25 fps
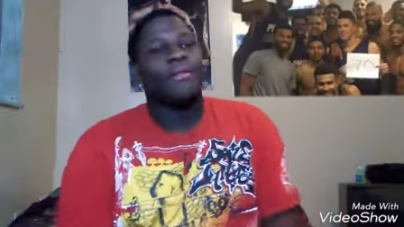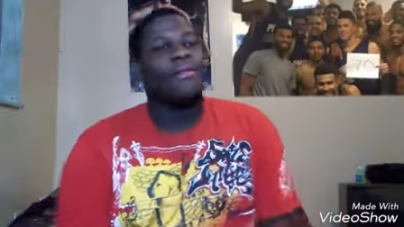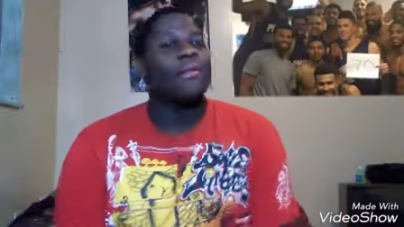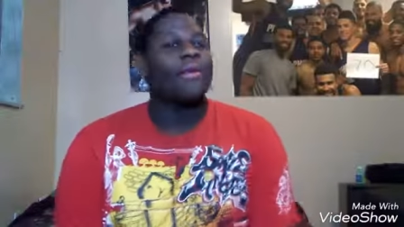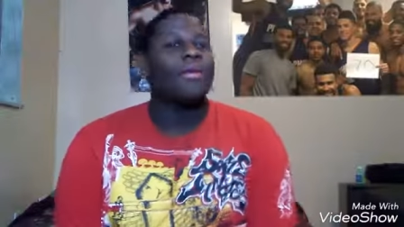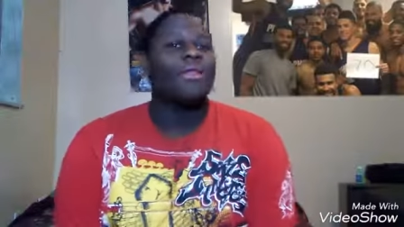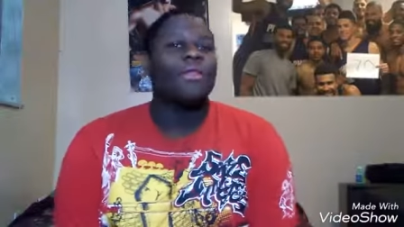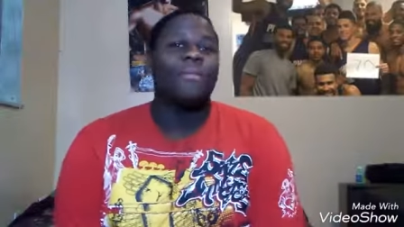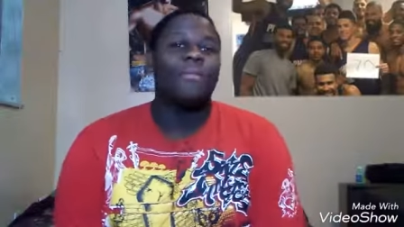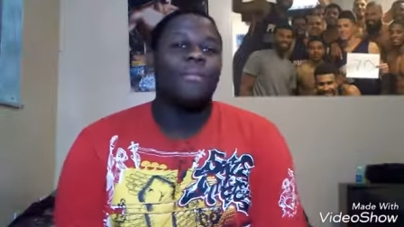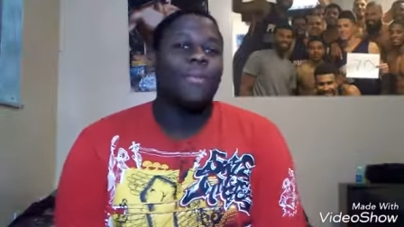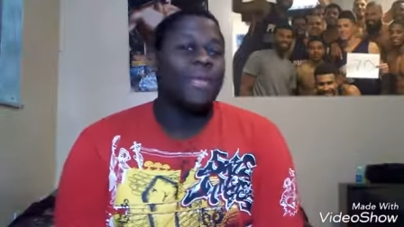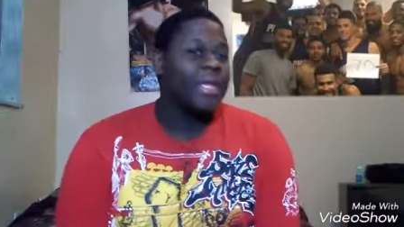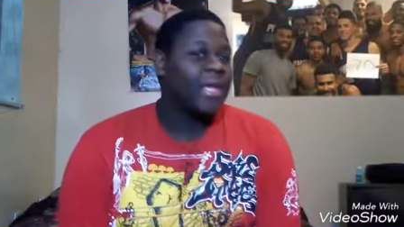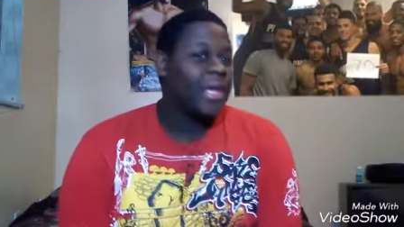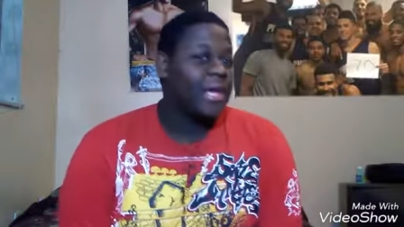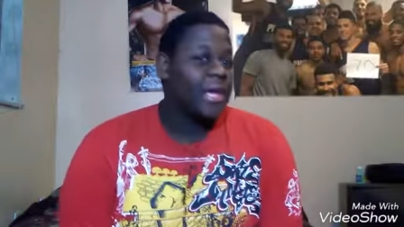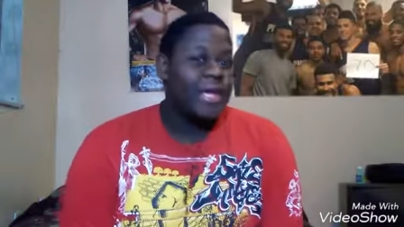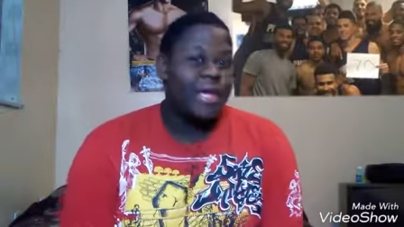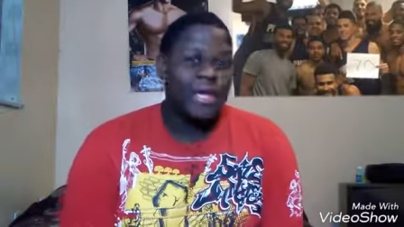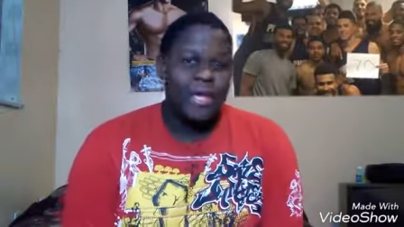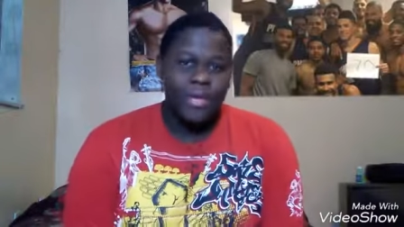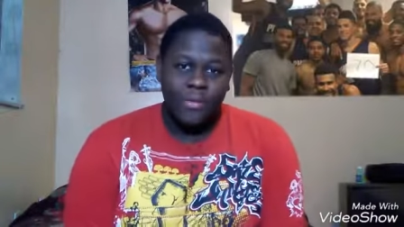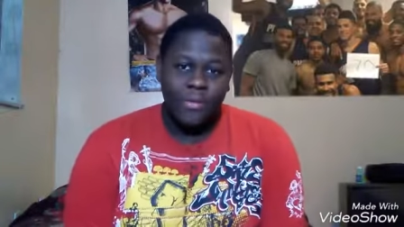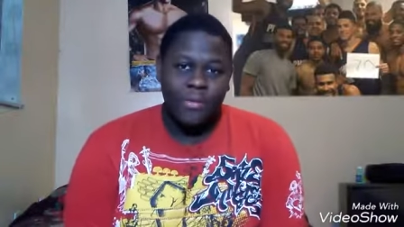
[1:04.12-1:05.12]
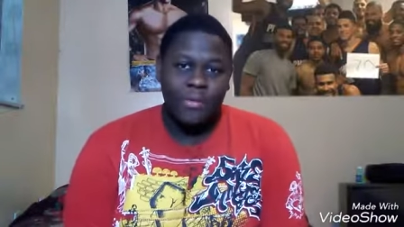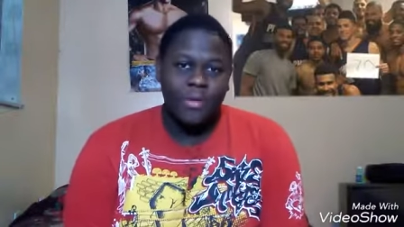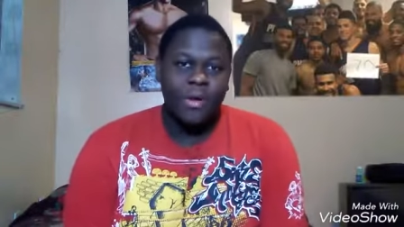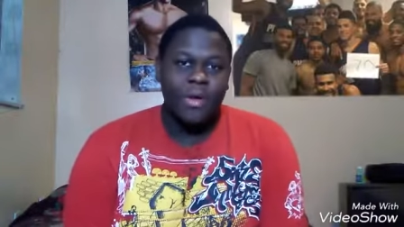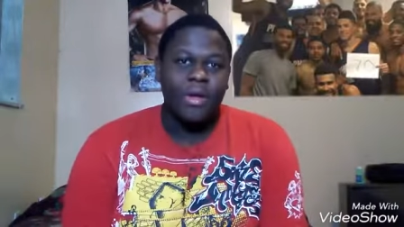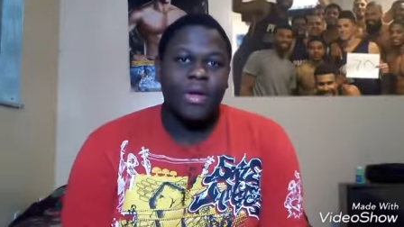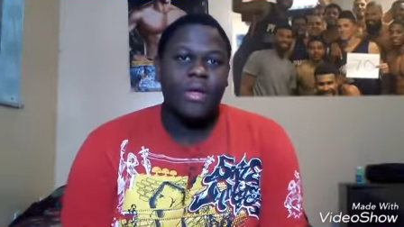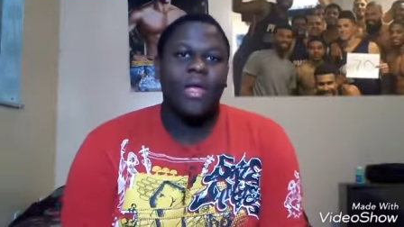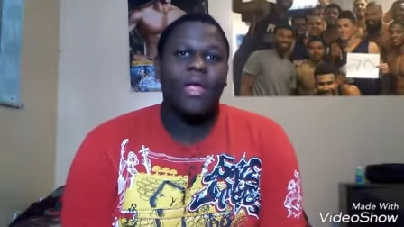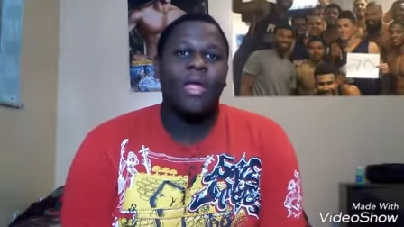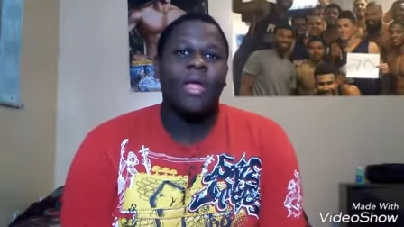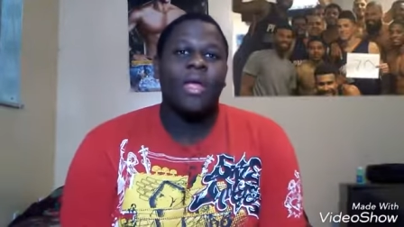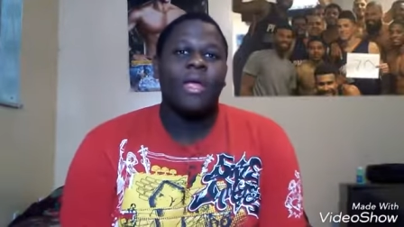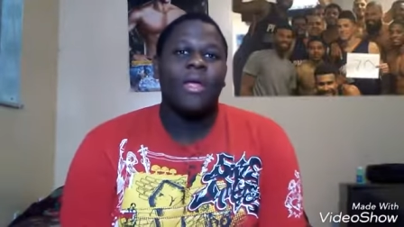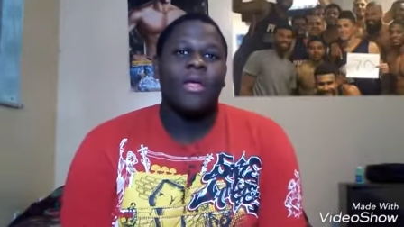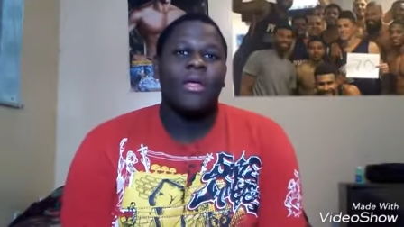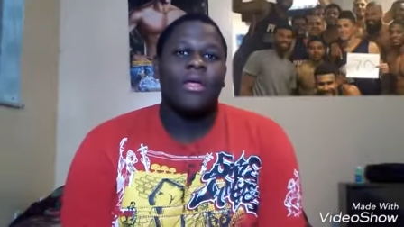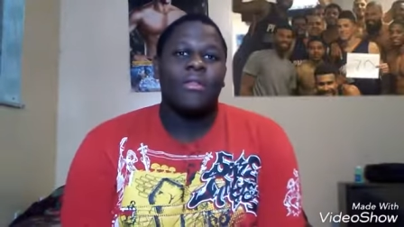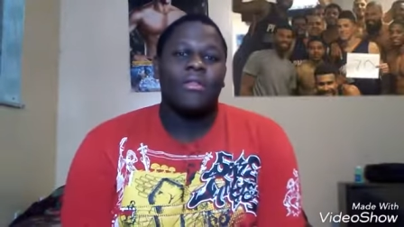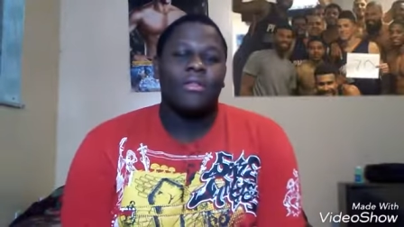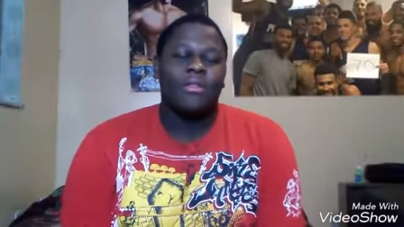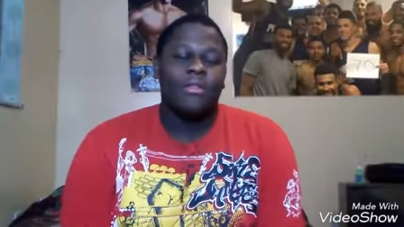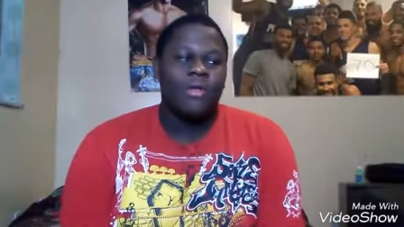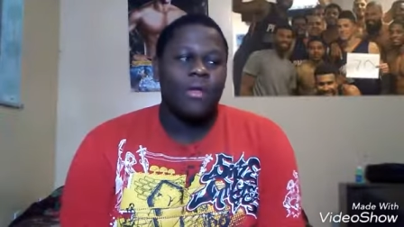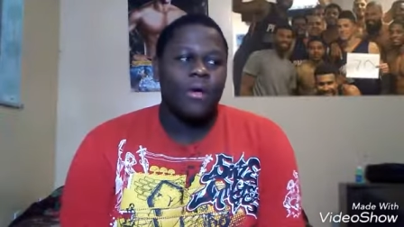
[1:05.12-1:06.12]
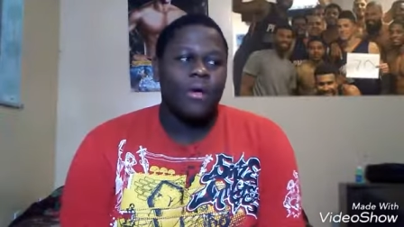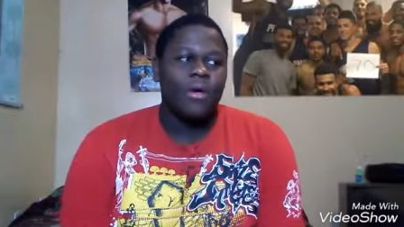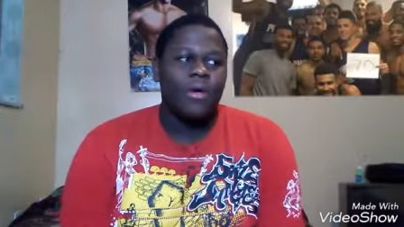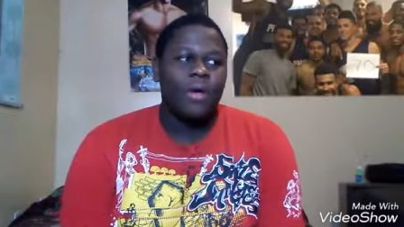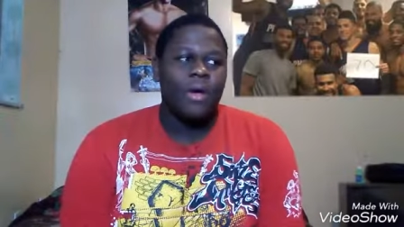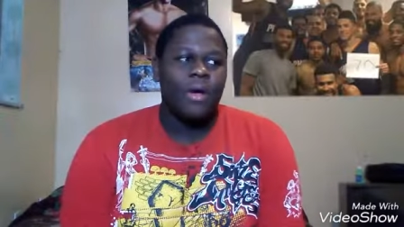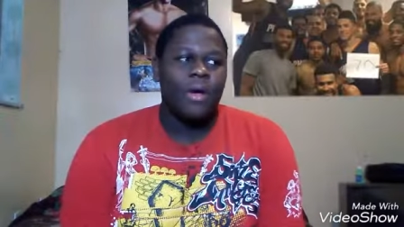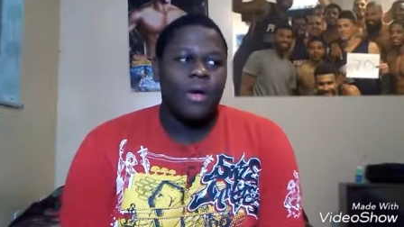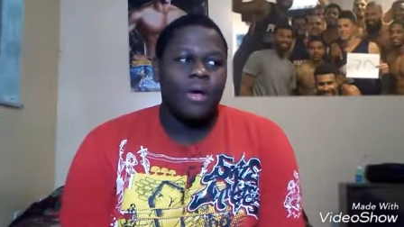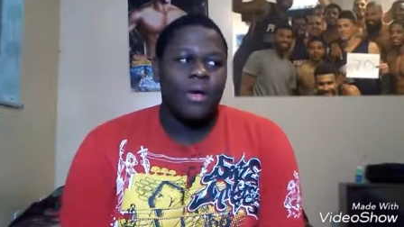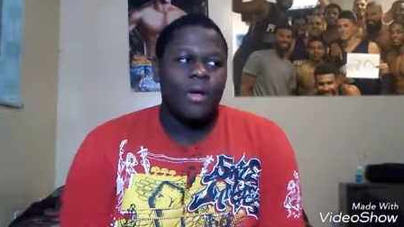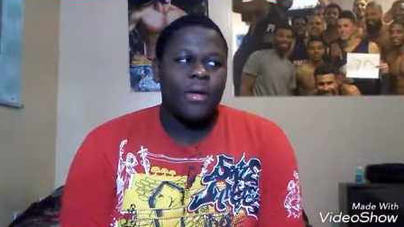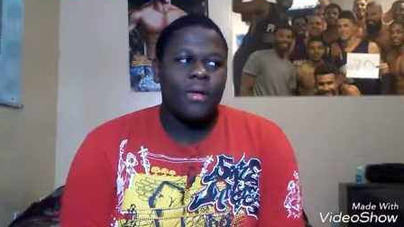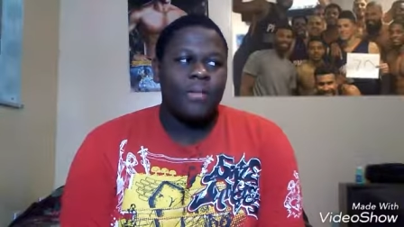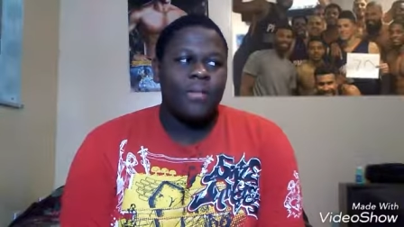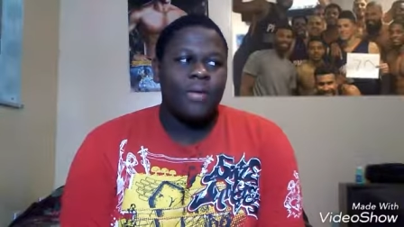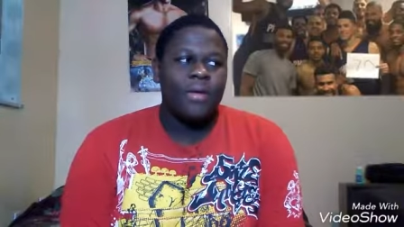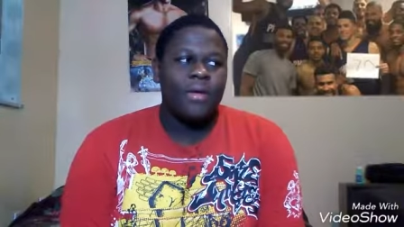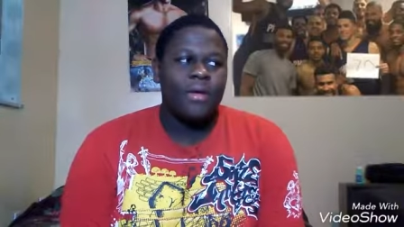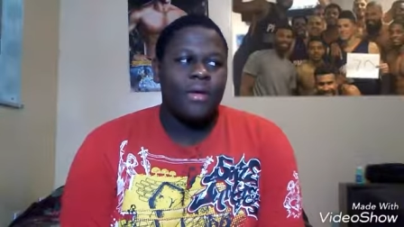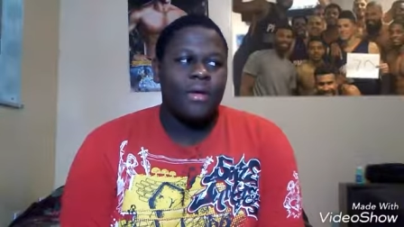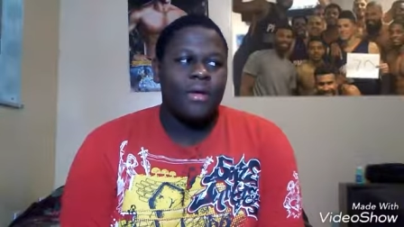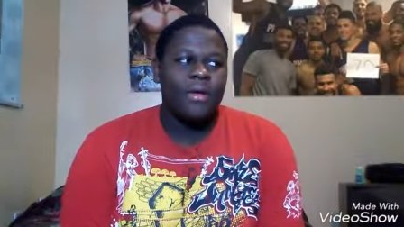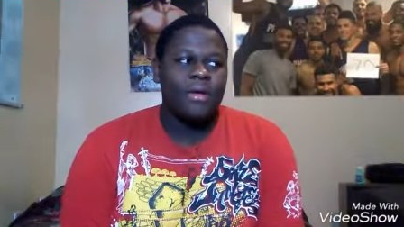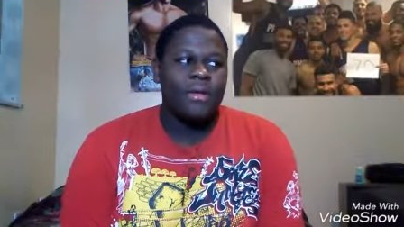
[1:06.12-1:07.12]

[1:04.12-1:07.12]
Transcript: is going to be a good one. So,